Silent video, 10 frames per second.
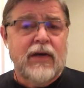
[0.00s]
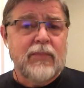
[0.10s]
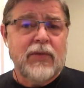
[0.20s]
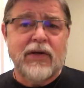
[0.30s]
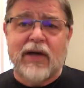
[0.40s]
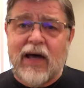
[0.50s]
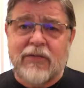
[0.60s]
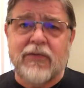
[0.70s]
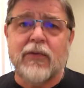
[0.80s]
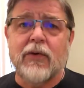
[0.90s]
but not
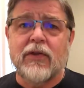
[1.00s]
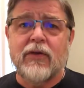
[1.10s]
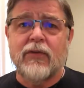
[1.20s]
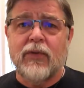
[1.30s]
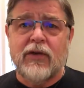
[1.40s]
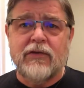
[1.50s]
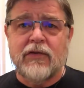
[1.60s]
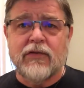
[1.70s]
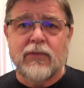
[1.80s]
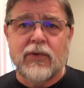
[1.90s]
for the
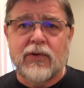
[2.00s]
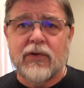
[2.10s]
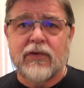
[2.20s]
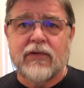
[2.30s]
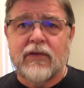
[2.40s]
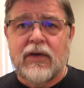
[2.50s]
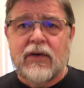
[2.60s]
religious rulers